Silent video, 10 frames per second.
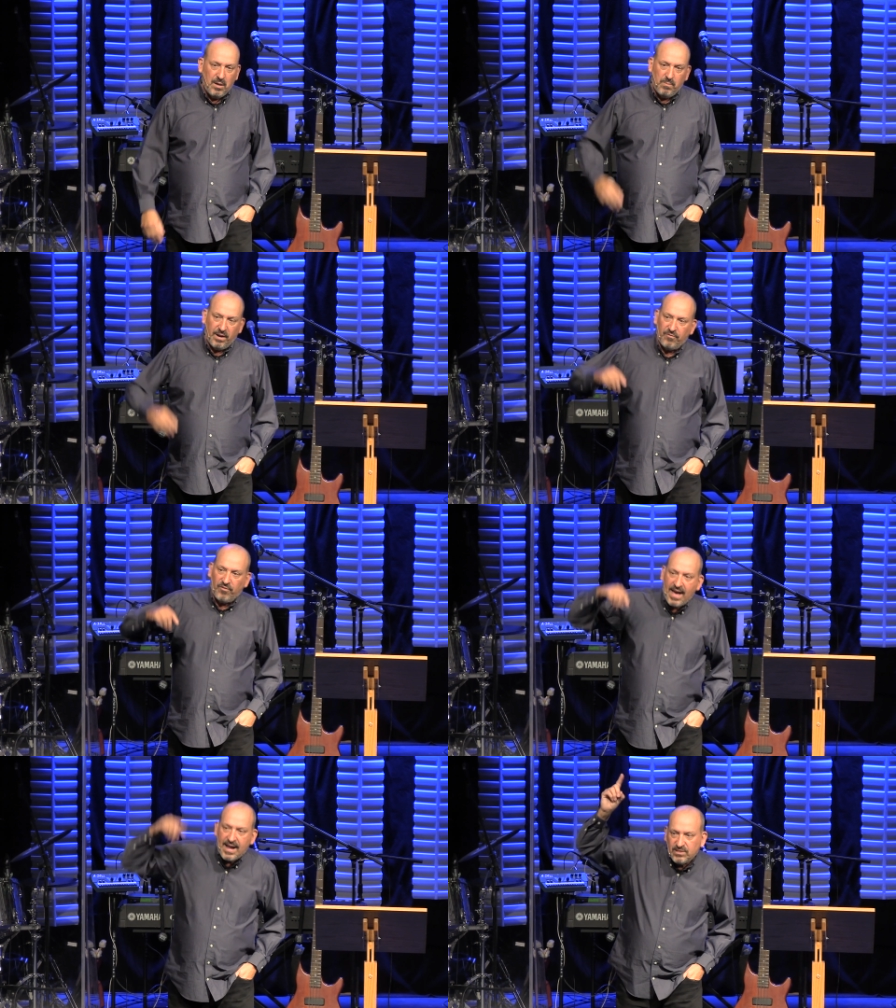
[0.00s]
But if
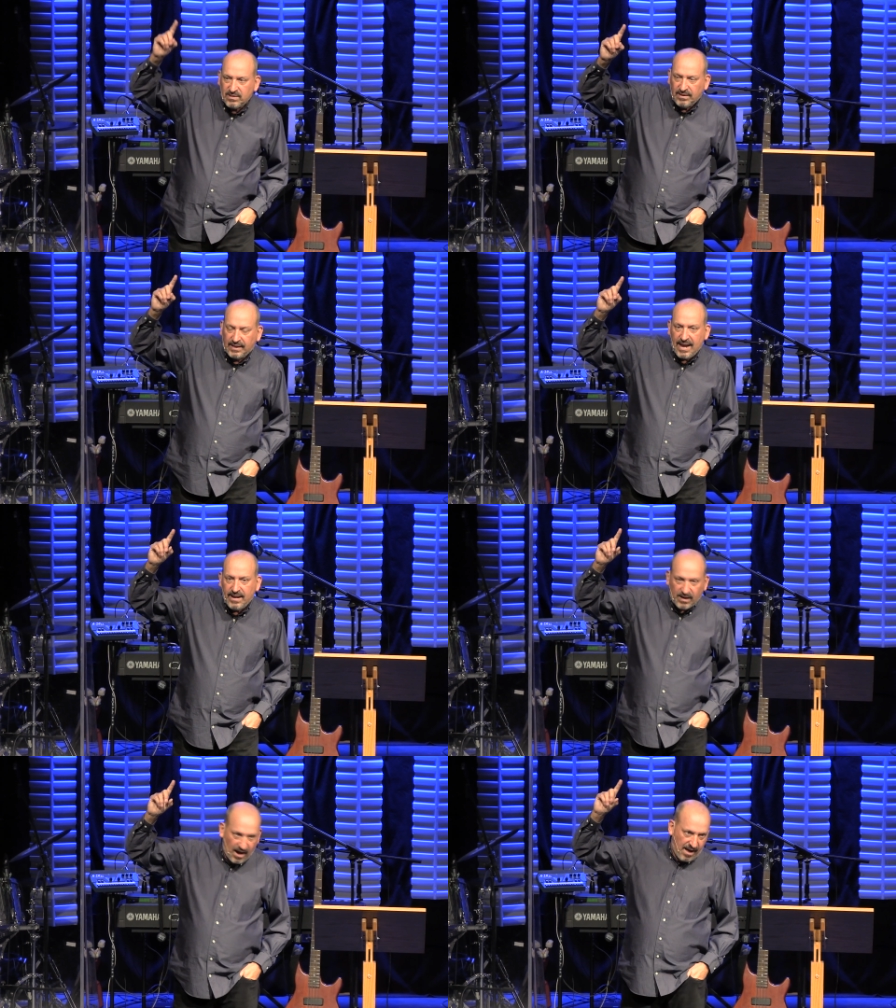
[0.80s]
that's the kind
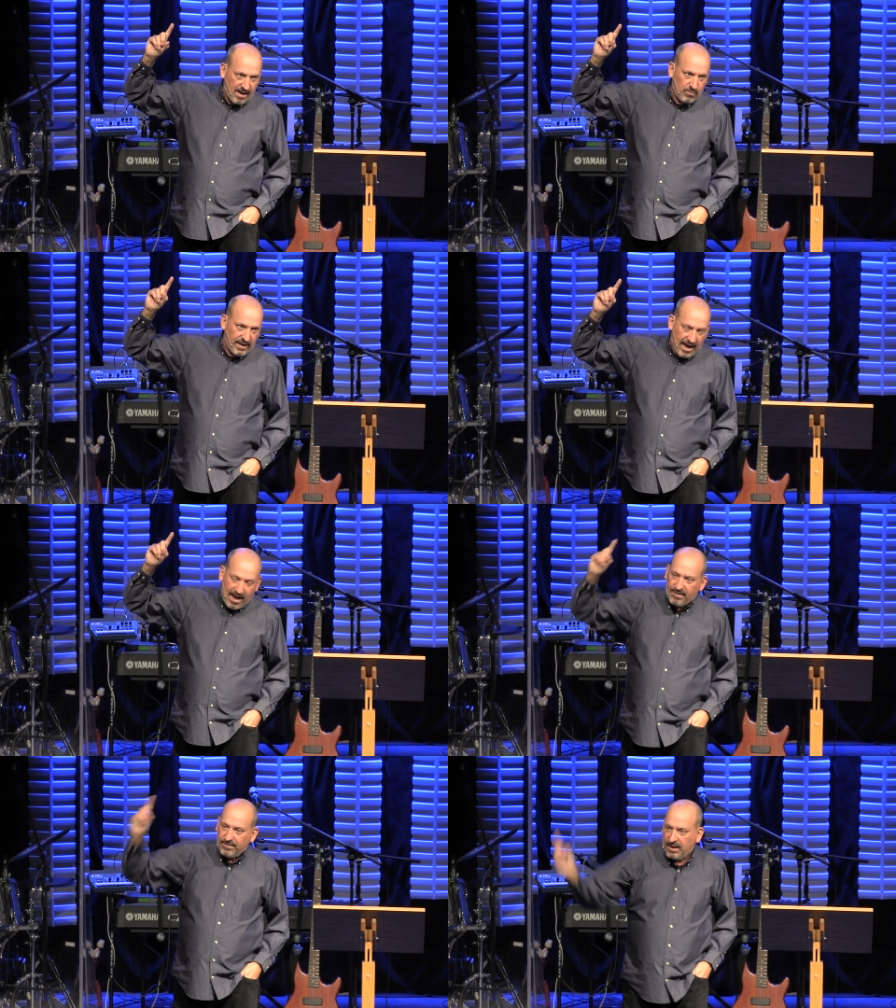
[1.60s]
of God we
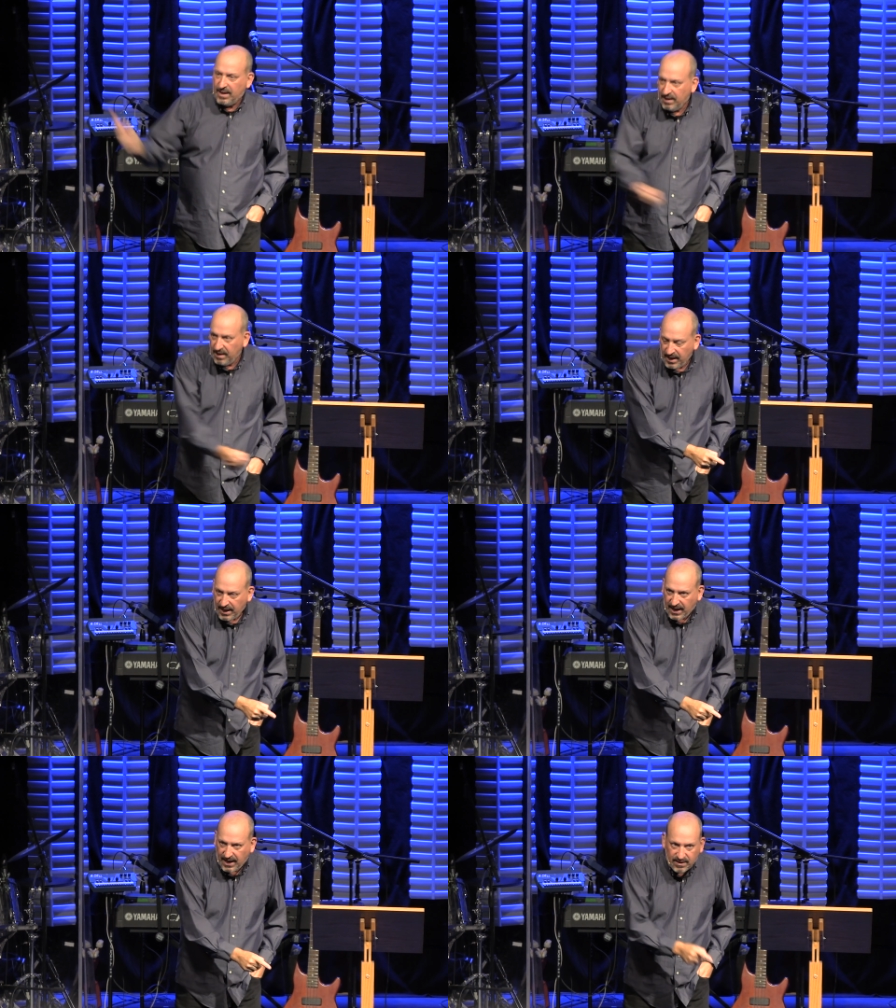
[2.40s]
have, that he,
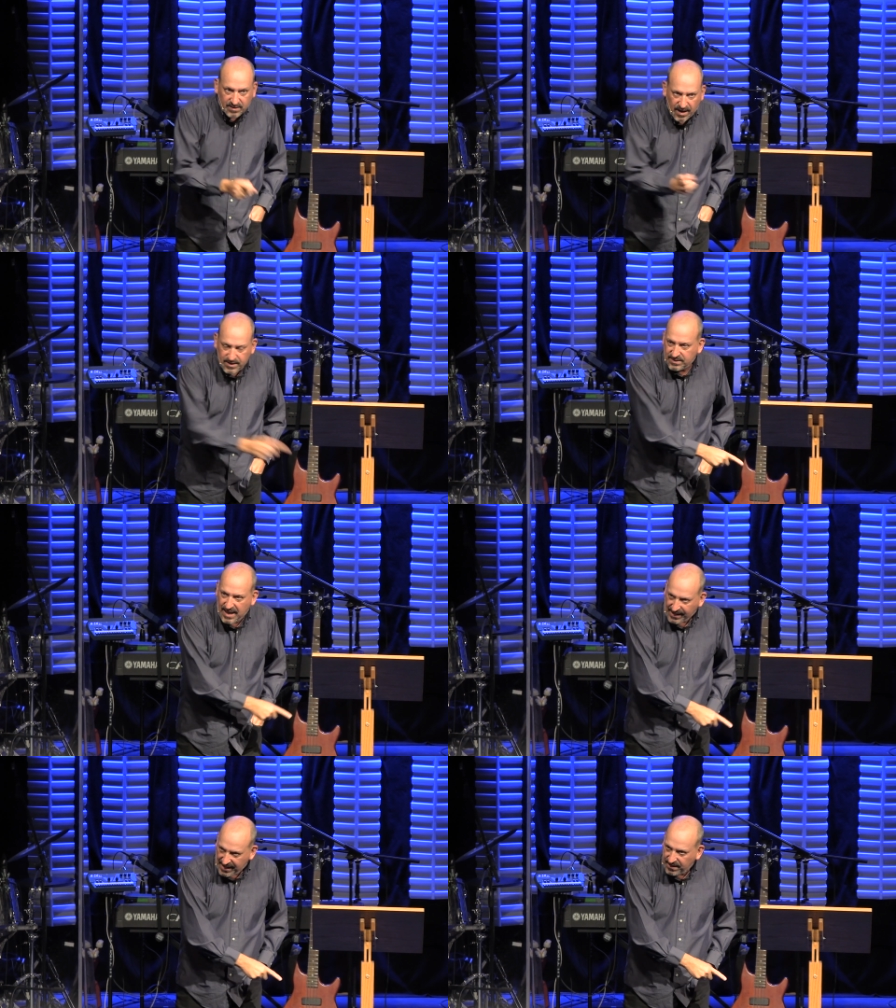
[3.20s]
he does
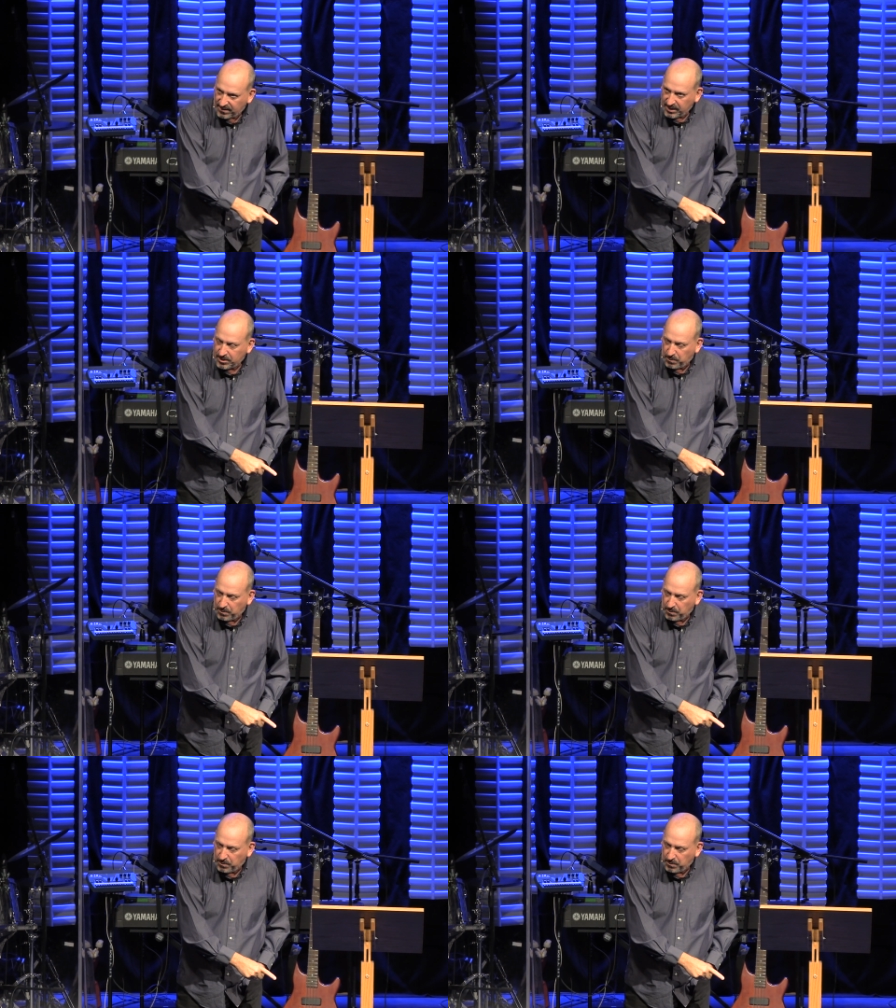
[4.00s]
that kind of thing to